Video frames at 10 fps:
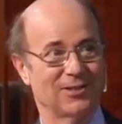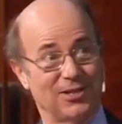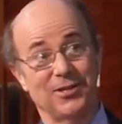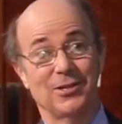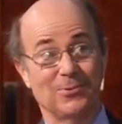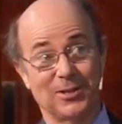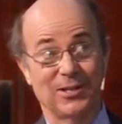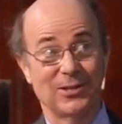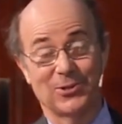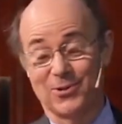I'll tell you what
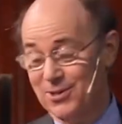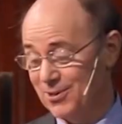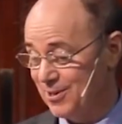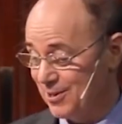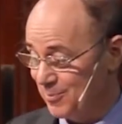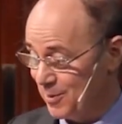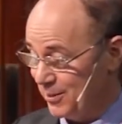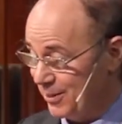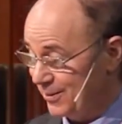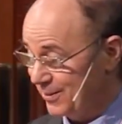the instruction is
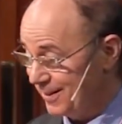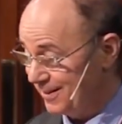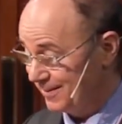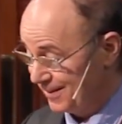momentarily,